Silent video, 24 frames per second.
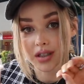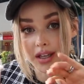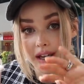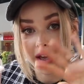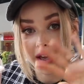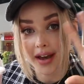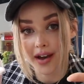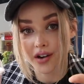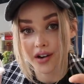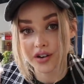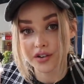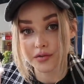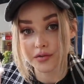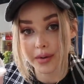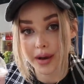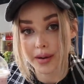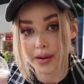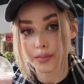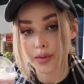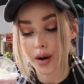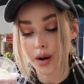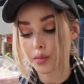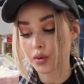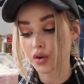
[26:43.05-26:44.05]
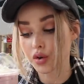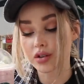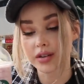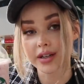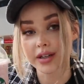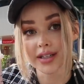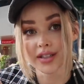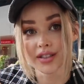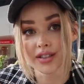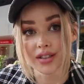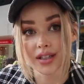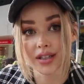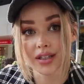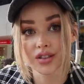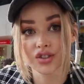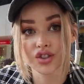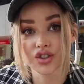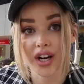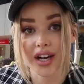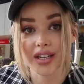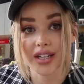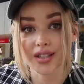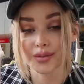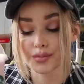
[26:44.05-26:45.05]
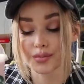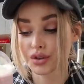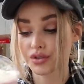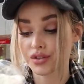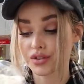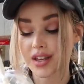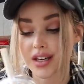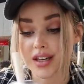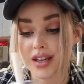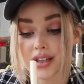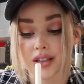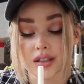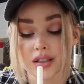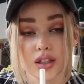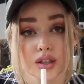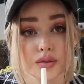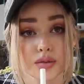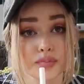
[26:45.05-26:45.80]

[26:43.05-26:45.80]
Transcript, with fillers: get out of my bubble and try some new things.